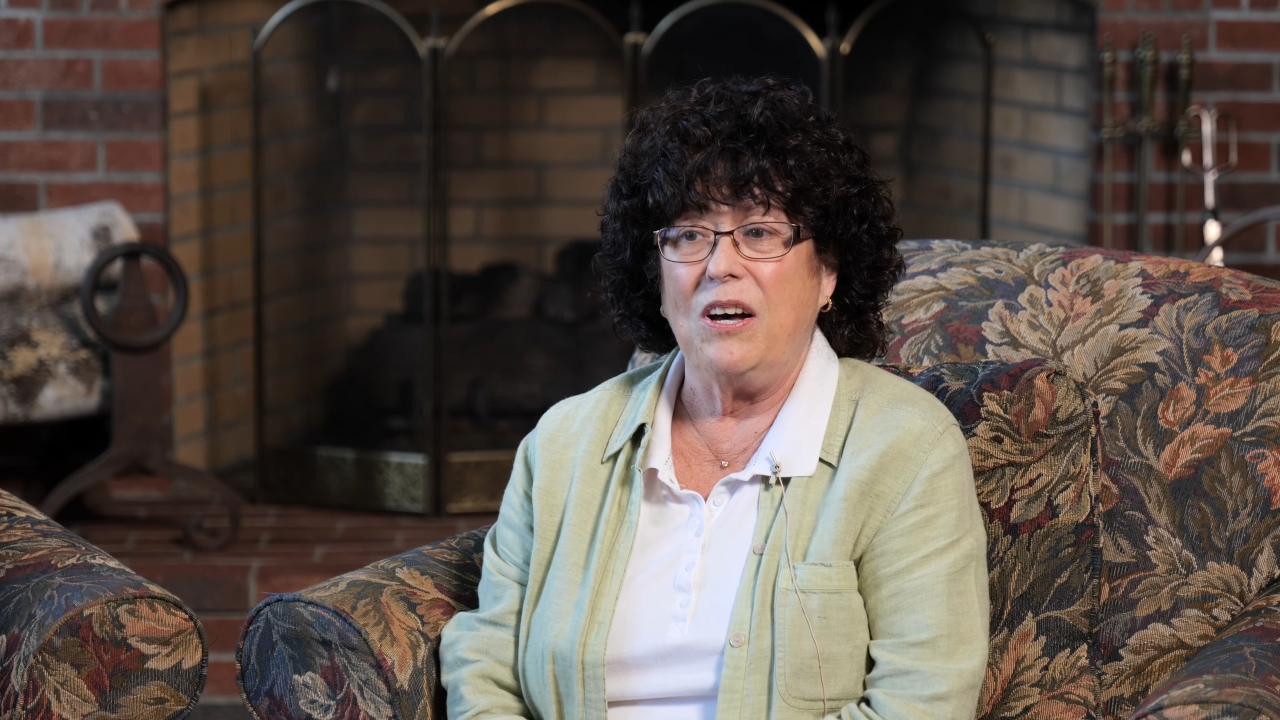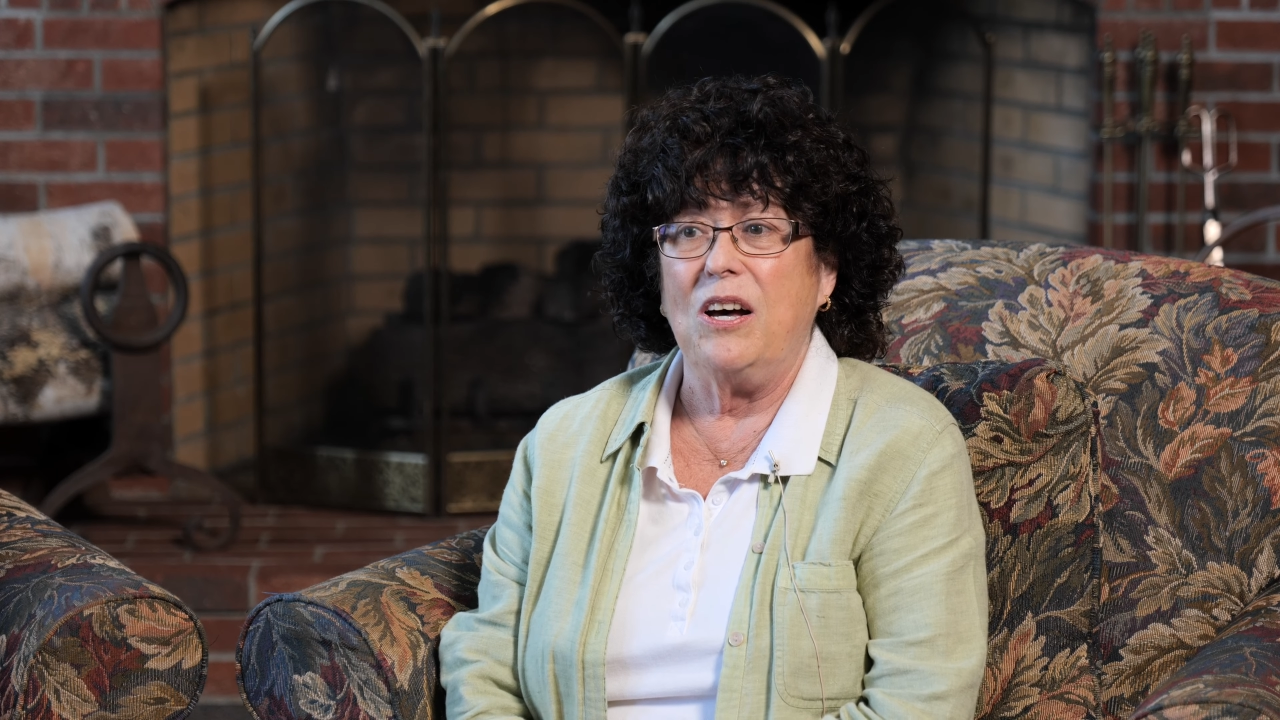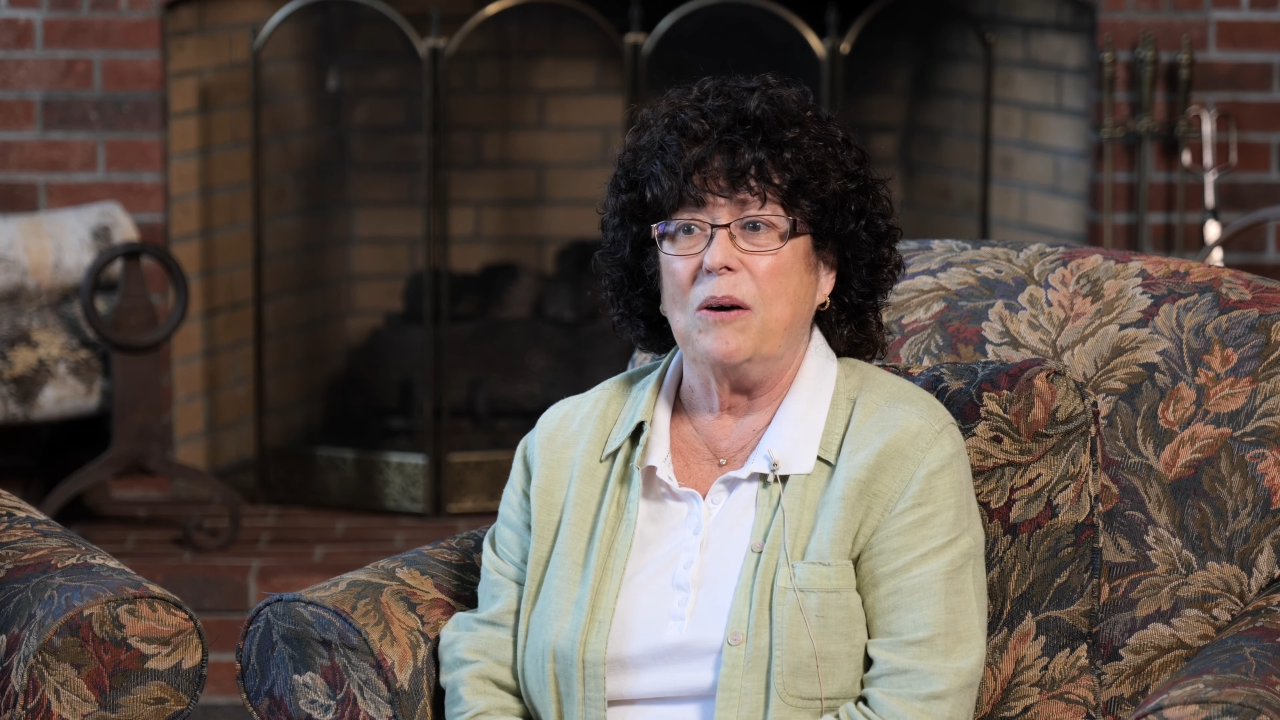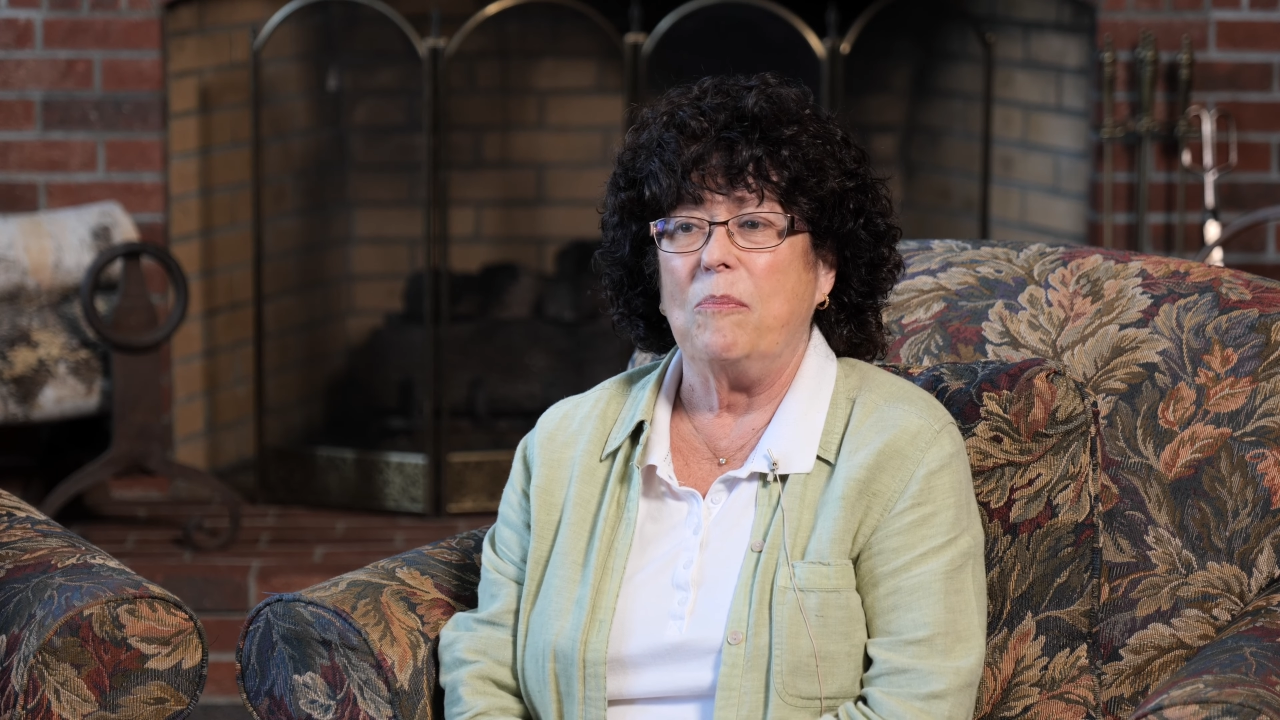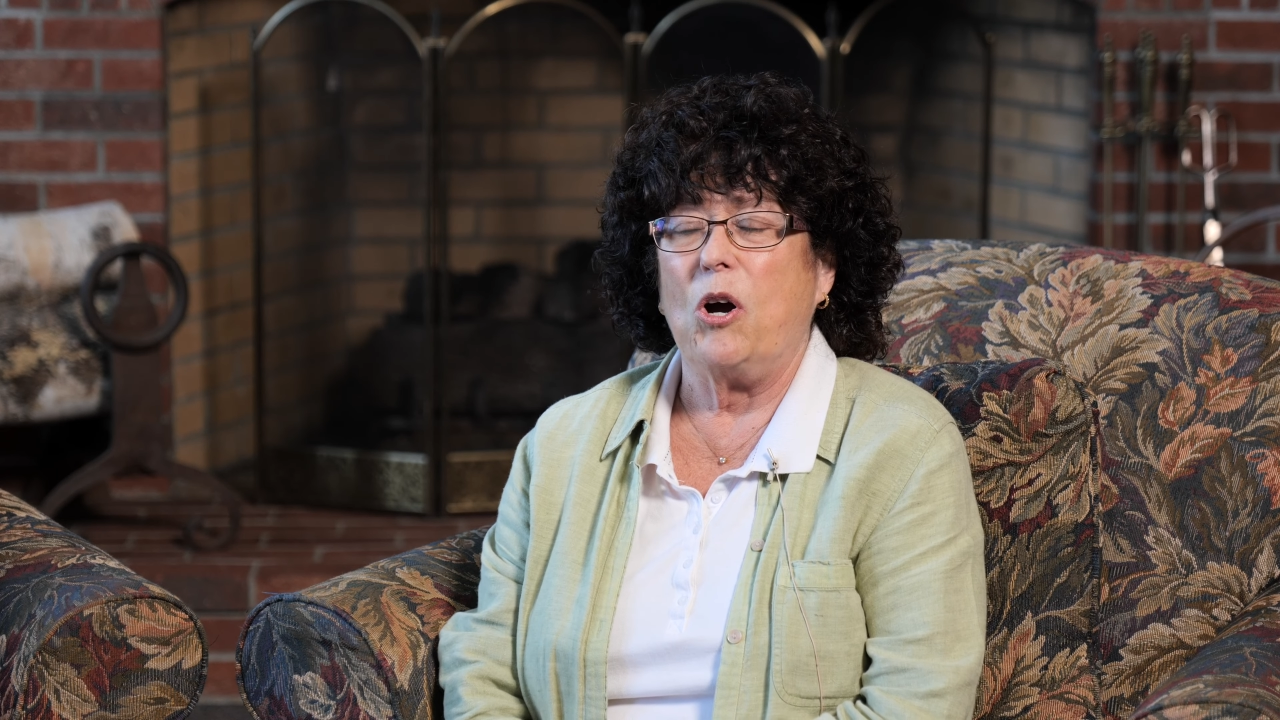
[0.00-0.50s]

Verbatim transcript: um,